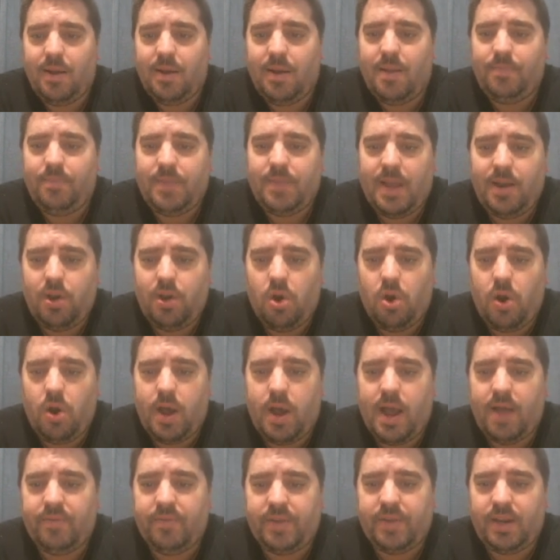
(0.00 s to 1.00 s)
and not
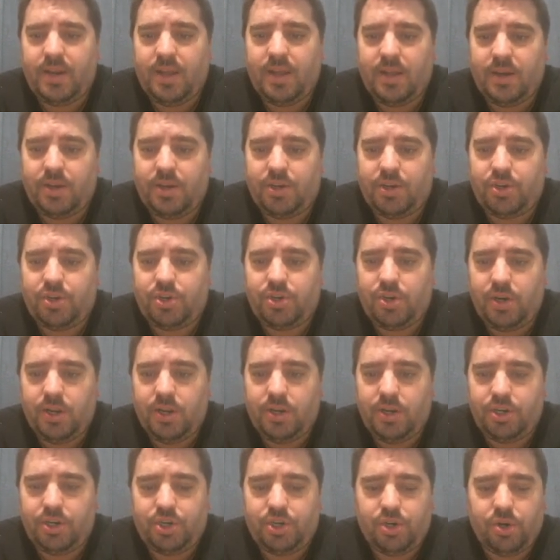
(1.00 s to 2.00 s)
having an
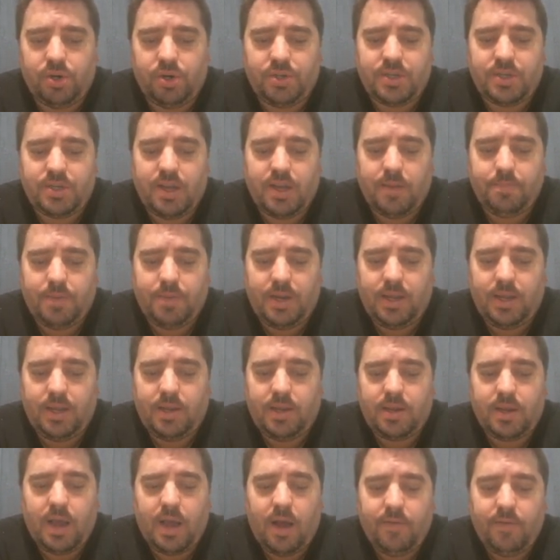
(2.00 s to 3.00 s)
insurance company
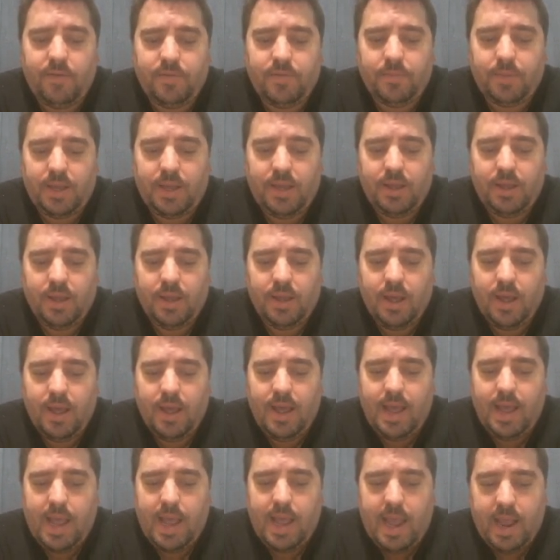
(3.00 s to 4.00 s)
cover me,
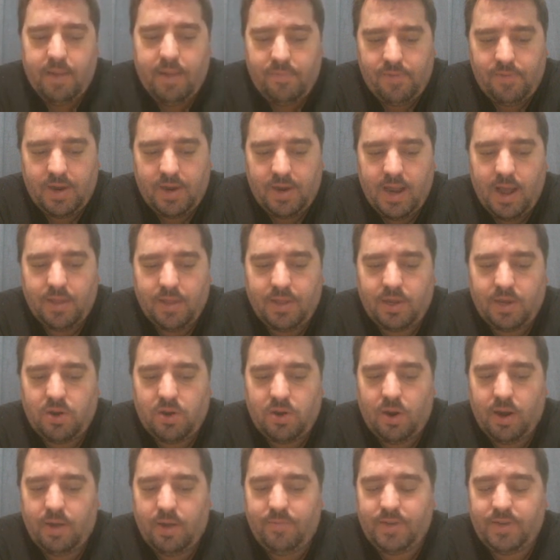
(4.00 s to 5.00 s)
every other
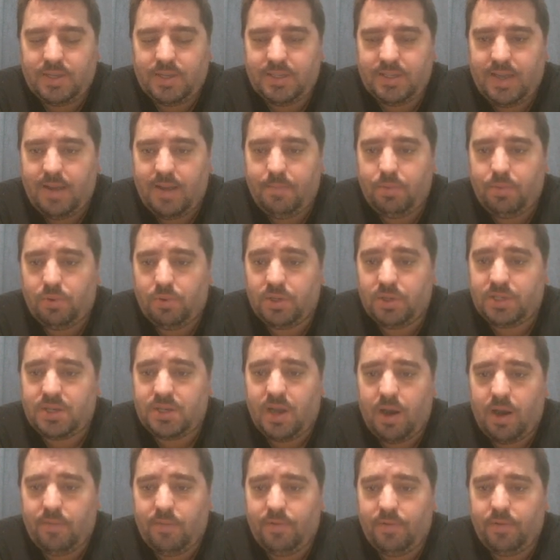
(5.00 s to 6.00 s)
kind of example is
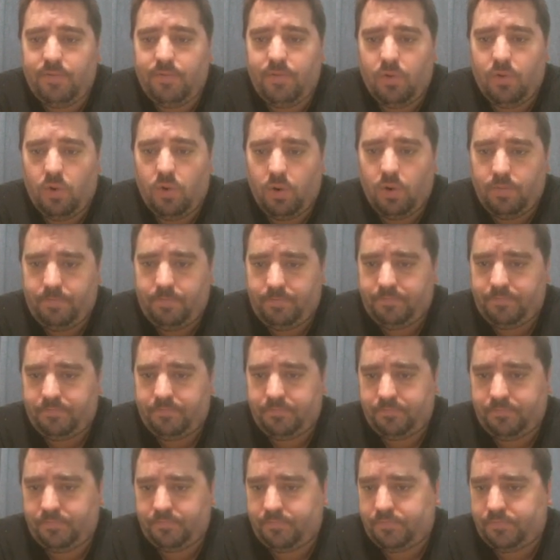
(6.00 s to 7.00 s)
covered for.
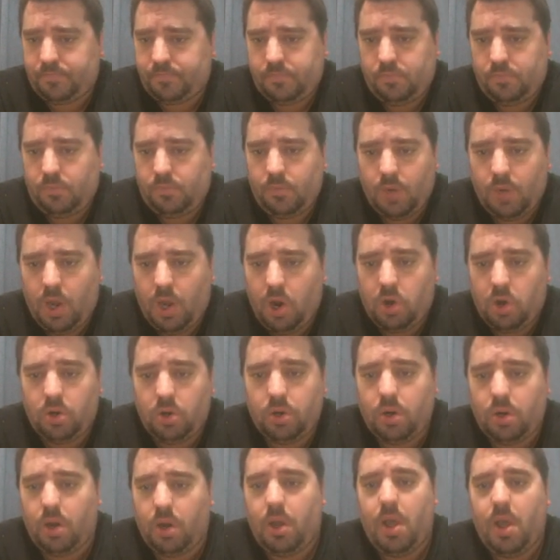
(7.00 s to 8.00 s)

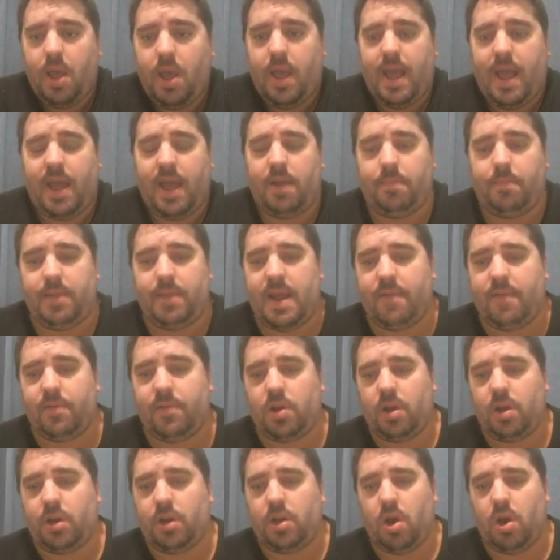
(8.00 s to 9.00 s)
Oh, and I'm never
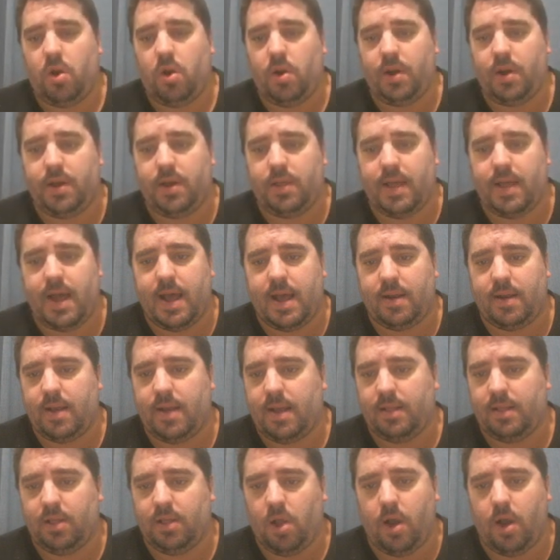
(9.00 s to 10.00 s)
going to go onto that.
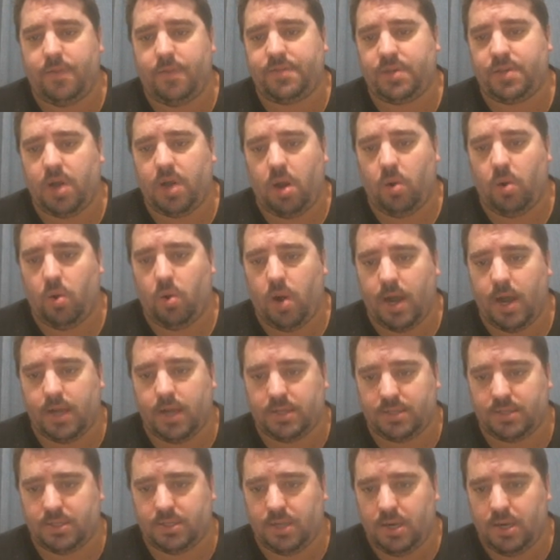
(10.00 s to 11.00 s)
And lifestyle wise,